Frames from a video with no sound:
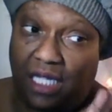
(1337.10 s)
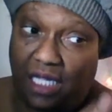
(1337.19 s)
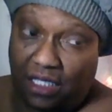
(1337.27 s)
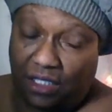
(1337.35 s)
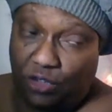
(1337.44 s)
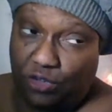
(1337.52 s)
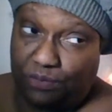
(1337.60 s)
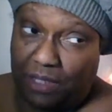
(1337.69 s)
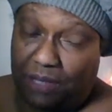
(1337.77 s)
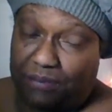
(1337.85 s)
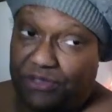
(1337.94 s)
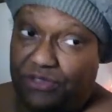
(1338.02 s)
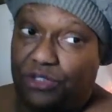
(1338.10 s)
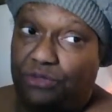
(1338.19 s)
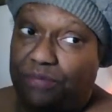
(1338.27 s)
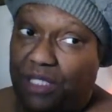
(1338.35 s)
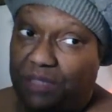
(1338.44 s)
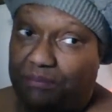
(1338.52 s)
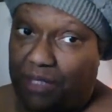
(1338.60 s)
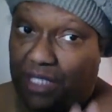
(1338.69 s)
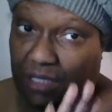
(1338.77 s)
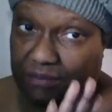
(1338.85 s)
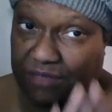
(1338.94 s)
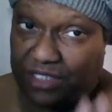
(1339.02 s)
heck those puppies do, but
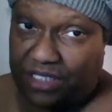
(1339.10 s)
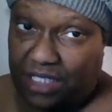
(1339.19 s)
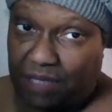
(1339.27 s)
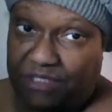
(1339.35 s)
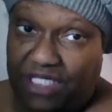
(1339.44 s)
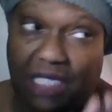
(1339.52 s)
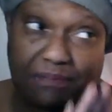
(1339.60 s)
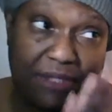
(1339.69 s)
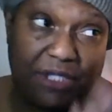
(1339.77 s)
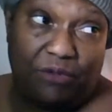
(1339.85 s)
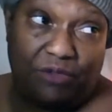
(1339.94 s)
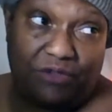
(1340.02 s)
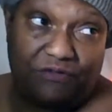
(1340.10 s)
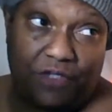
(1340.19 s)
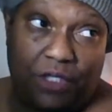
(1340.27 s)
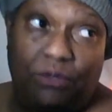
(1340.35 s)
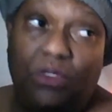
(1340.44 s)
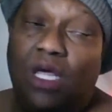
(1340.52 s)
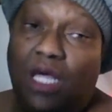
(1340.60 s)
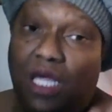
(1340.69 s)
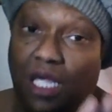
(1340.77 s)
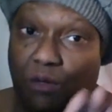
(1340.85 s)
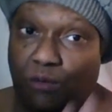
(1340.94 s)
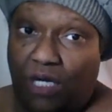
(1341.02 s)
I'm just saying, besides pee on the floor
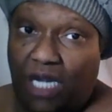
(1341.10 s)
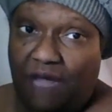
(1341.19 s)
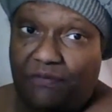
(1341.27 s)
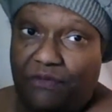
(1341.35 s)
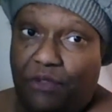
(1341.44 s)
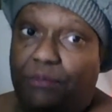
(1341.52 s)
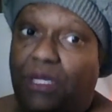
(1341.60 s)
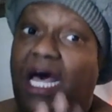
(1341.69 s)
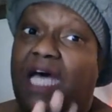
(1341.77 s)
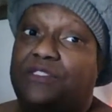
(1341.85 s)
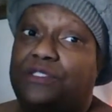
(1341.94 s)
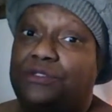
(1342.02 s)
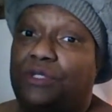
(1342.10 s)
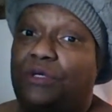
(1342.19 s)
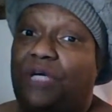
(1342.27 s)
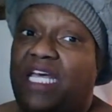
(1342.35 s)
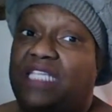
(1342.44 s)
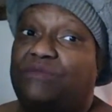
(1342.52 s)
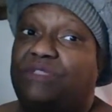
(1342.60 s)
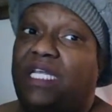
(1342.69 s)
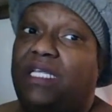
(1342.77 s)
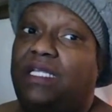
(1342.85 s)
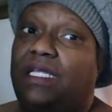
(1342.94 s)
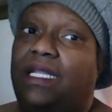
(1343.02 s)
and run after you. But I do know as when
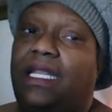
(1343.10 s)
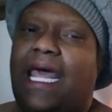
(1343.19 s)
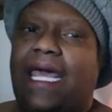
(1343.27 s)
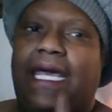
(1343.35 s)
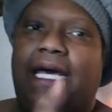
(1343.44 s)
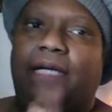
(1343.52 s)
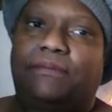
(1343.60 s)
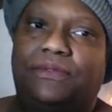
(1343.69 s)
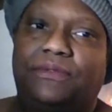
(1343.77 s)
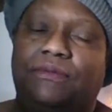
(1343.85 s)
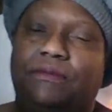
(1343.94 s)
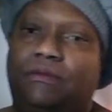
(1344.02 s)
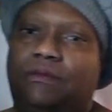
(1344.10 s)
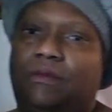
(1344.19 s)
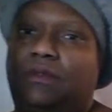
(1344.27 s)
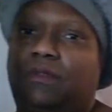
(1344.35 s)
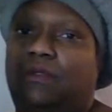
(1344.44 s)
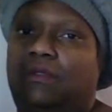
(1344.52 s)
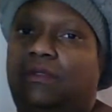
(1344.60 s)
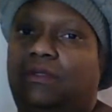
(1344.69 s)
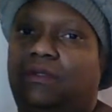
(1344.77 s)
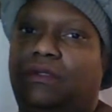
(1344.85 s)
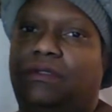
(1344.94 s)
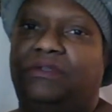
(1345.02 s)
they get laugh,
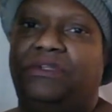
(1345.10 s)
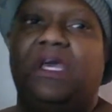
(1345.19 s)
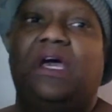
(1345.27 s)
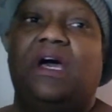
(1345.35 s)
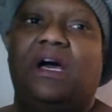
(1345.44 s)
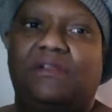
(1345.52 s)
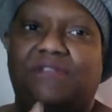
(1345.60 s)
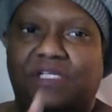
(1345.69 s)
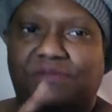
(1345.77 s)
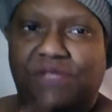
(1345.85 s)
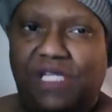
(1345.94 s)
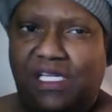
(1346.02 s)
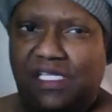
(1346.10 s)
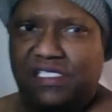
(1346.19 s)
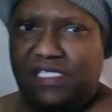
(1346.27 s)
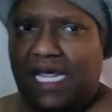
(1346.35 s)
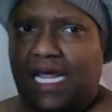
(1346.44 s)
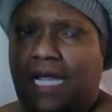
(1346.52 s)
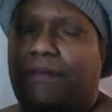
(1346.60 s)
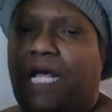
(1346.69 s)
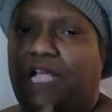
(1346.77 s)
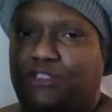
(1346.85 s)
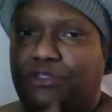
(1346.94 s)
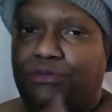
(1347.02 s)
yeah, that's what they is laugh.
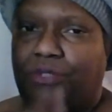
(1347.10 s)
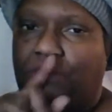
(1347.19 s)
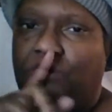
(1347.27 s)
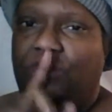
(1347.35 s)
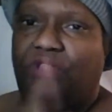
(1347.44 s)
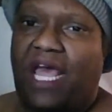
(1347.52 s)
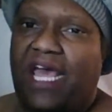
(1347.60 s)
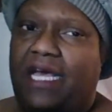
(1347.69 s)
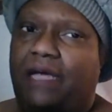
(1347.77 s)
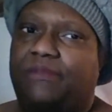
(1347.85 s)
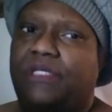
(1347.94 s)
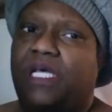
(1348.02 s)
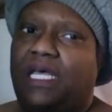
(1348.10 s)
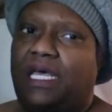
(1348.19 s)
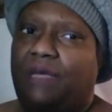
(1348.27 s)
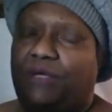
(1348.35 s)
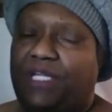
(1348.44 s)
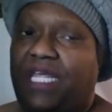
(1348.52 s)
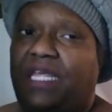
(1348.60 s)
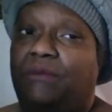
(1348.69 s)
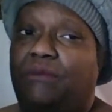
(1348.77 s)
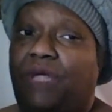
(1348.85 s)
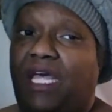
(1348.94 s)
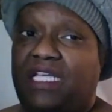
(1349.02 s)
I do know laugh when
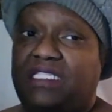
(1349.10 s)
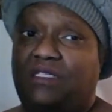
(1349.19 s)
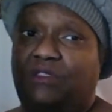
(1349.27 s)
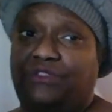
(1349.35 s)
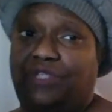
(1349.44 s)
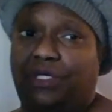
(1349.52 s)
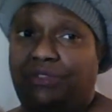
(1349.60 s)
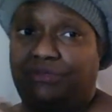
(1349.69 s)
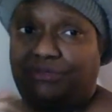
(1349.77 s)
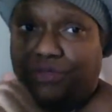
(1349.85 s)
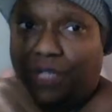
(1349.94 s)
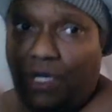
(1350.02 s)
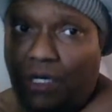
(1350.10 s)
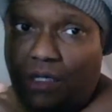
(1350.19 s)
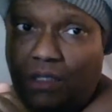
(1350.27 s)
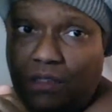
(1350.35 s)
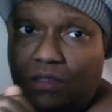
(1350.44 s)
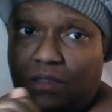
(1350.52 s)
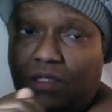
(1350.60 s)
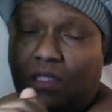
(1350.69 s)
they as a dog.